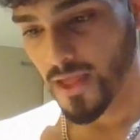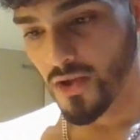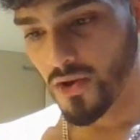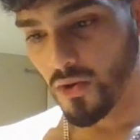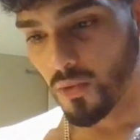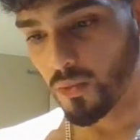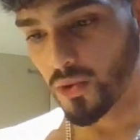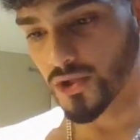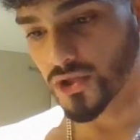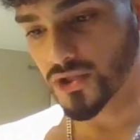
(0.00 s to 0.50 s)

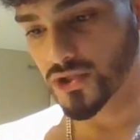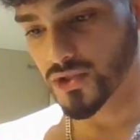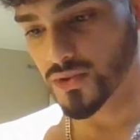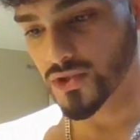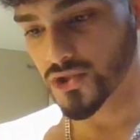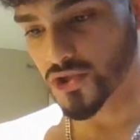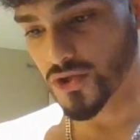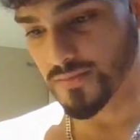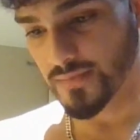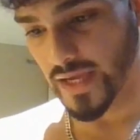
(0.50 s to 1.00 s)
what you do
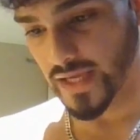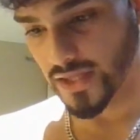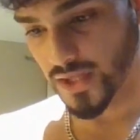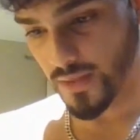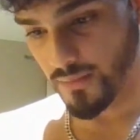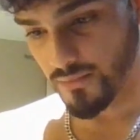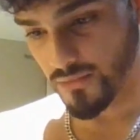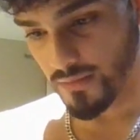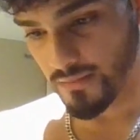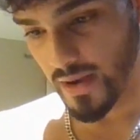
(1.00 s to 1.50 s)
is you make
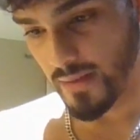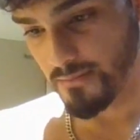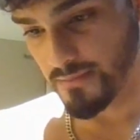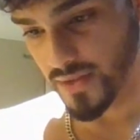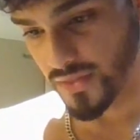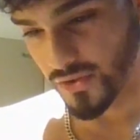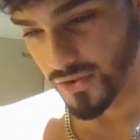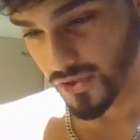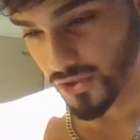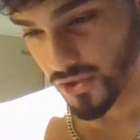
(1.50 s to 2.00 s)
them
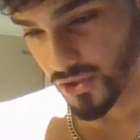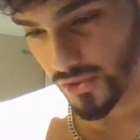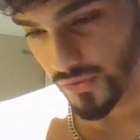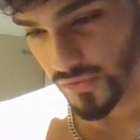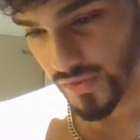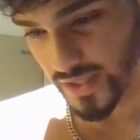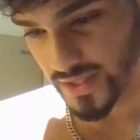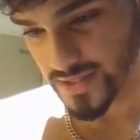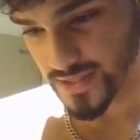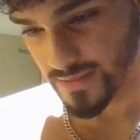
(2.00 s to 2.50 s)
remember the
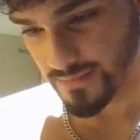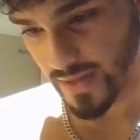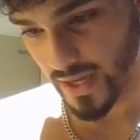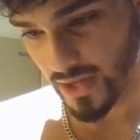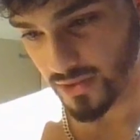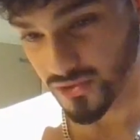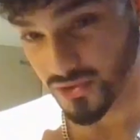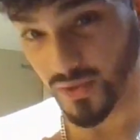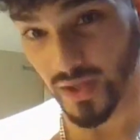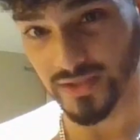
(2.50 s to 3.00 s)
good things
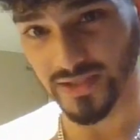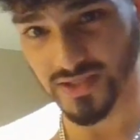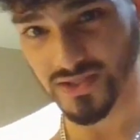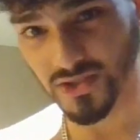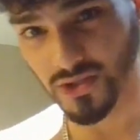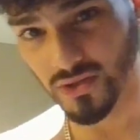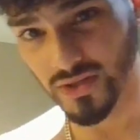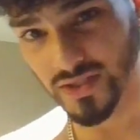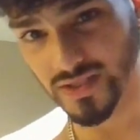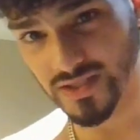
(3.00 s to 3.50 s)
about you and they
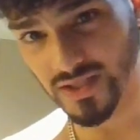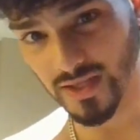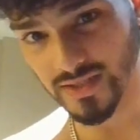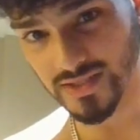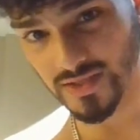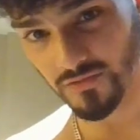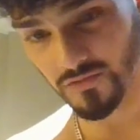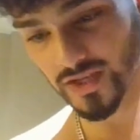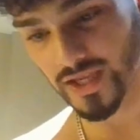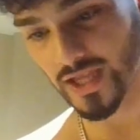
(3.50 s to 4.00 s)
slowly
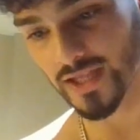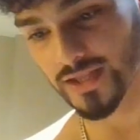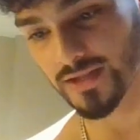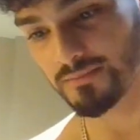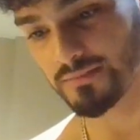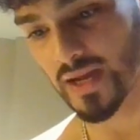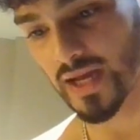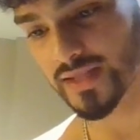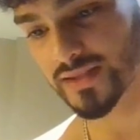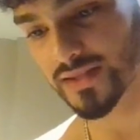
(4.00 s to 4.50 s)
start to forget the
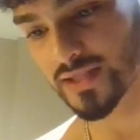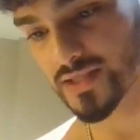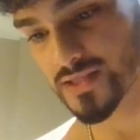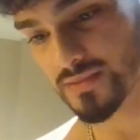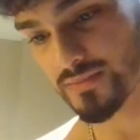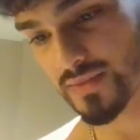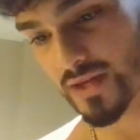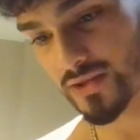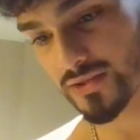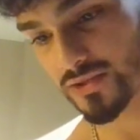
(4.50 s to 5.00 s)
bad
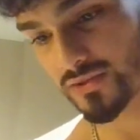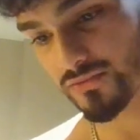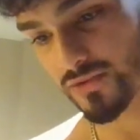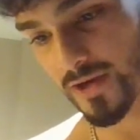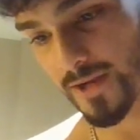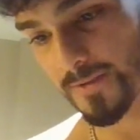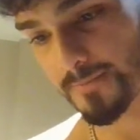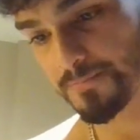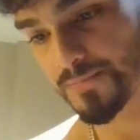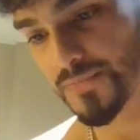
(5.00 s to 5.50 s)
things about you,
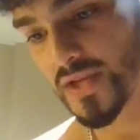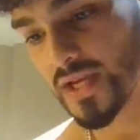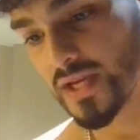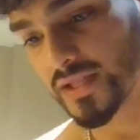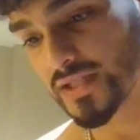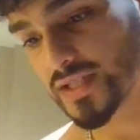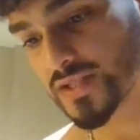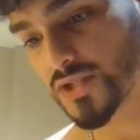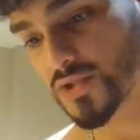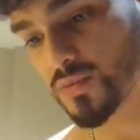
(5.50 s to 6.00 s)
right?
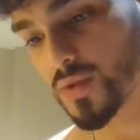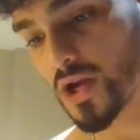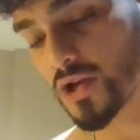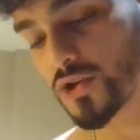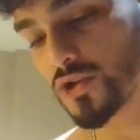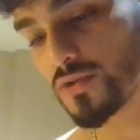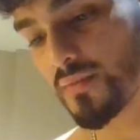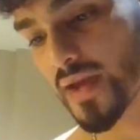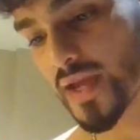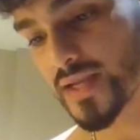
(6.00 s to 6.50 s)
This is why
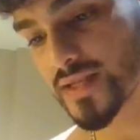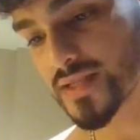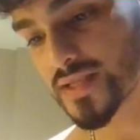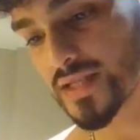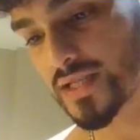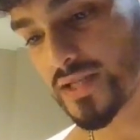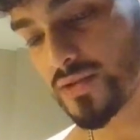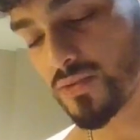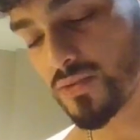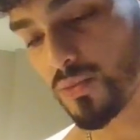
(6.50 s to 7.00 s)
you may
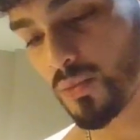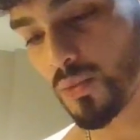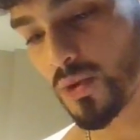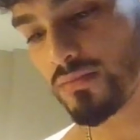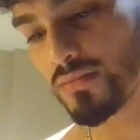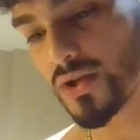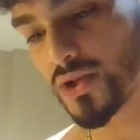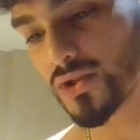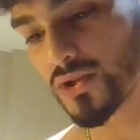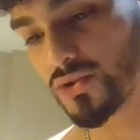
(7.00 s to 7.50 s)
see
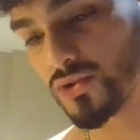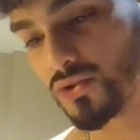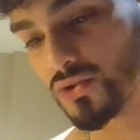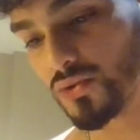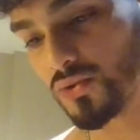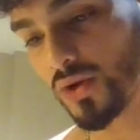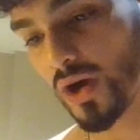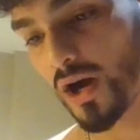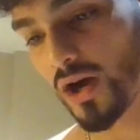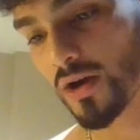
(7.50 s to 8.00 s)
women
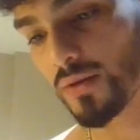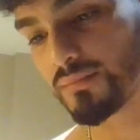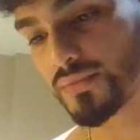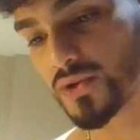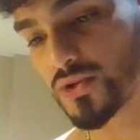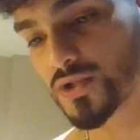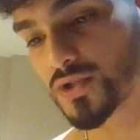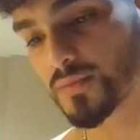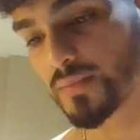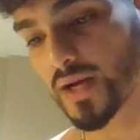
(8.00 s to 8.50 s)
who are
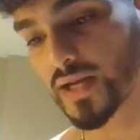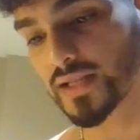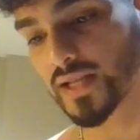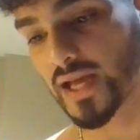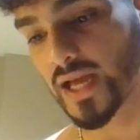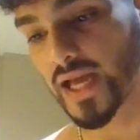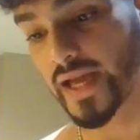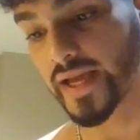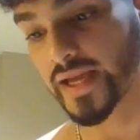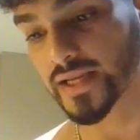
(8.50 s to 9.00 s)
abused by
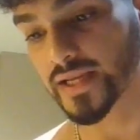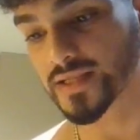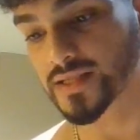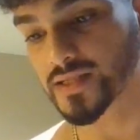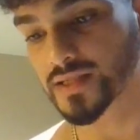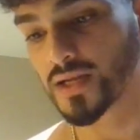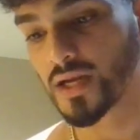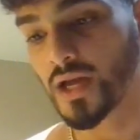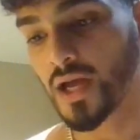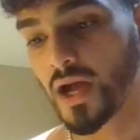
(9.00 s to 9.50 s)
their
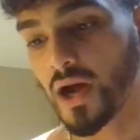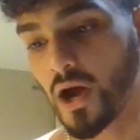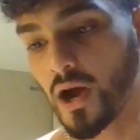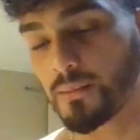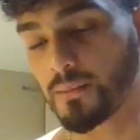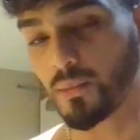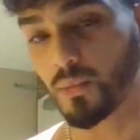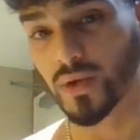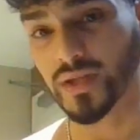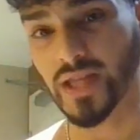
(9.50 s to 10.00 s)
ex,
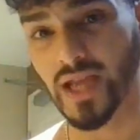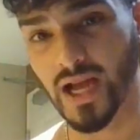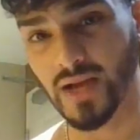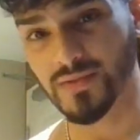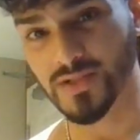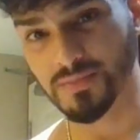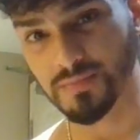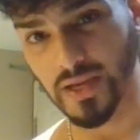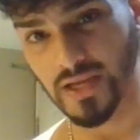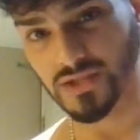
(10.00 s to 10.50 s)
when they
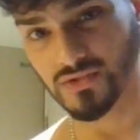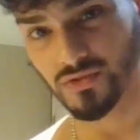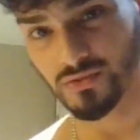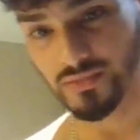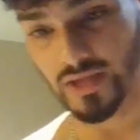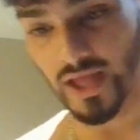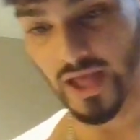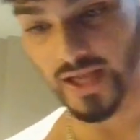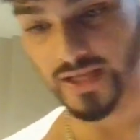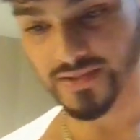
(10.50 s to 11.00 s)
have space
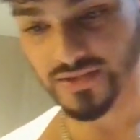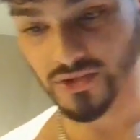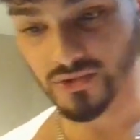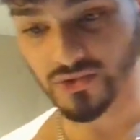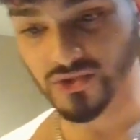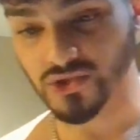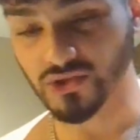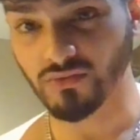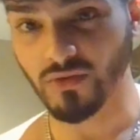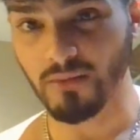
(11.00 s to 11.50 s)
from their ex,
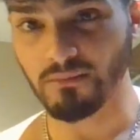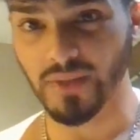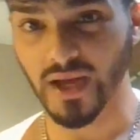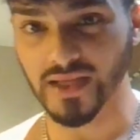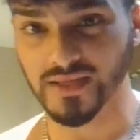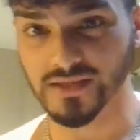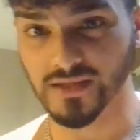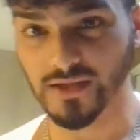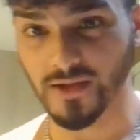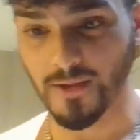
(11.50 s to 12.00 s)
they'll still run
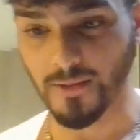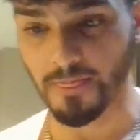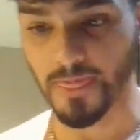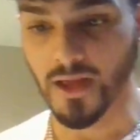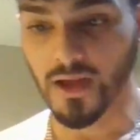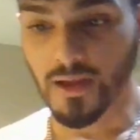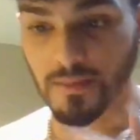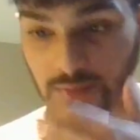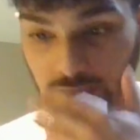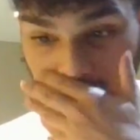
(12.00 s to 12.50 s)
back to him.
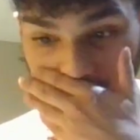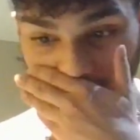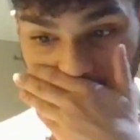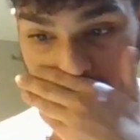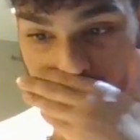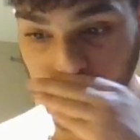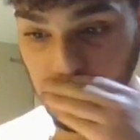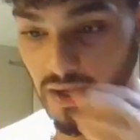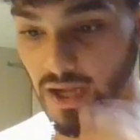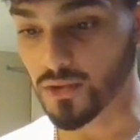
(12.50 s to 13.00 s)
Because
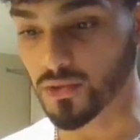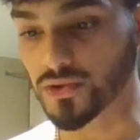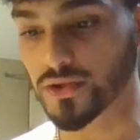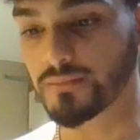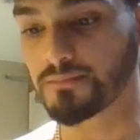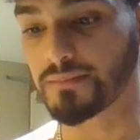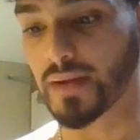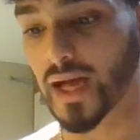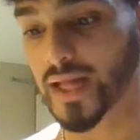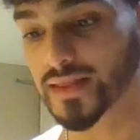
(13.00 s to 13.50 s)
despite all
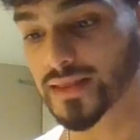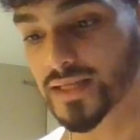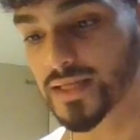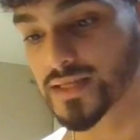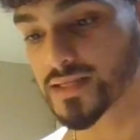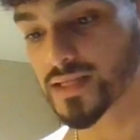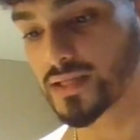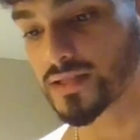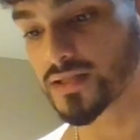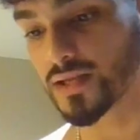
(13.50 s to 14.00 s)
the bad
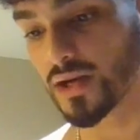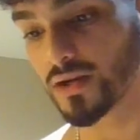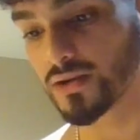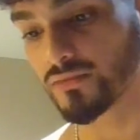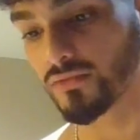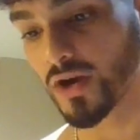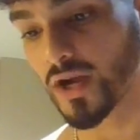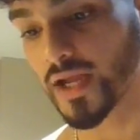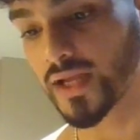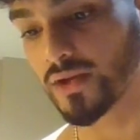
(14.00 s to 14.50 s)
things he
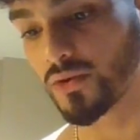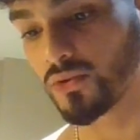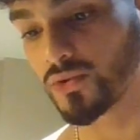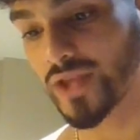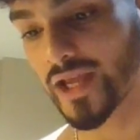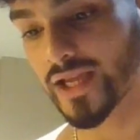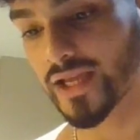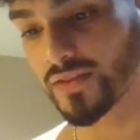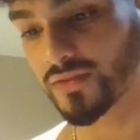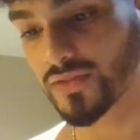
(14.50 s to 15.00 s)
done, right, all
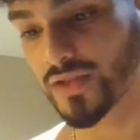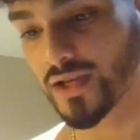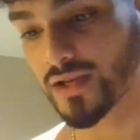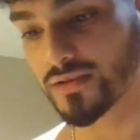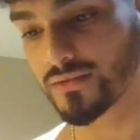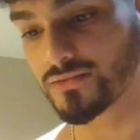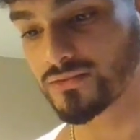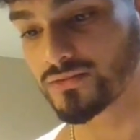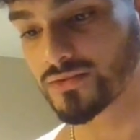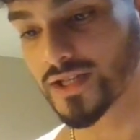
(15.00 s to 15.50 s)
they can
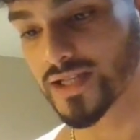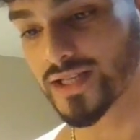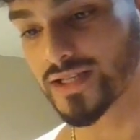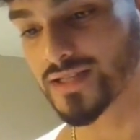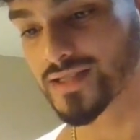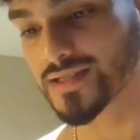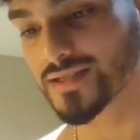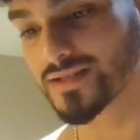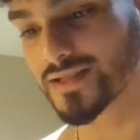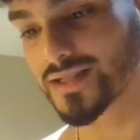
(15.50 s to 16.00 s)
think, oh, look at
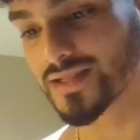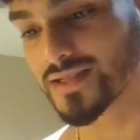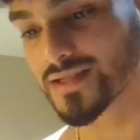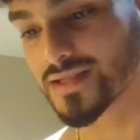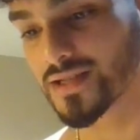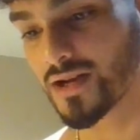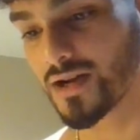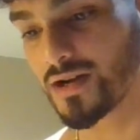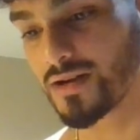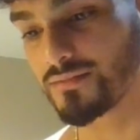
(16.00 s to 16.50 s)

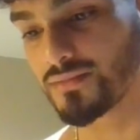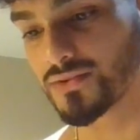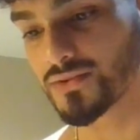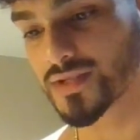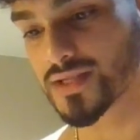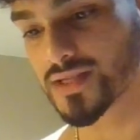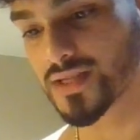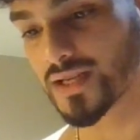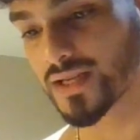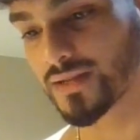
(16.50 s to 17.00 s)
this
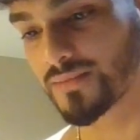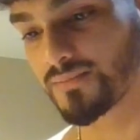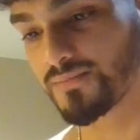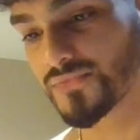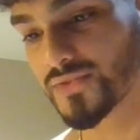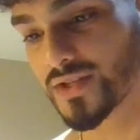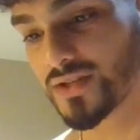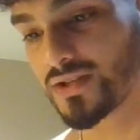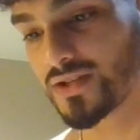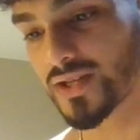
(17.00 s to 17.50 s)
herbal ting.
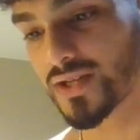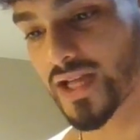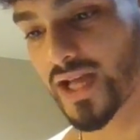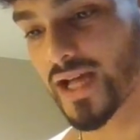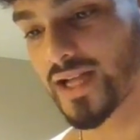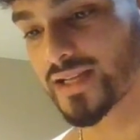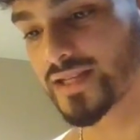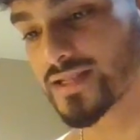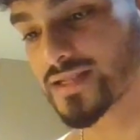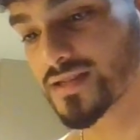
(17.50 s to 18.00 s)
Look at this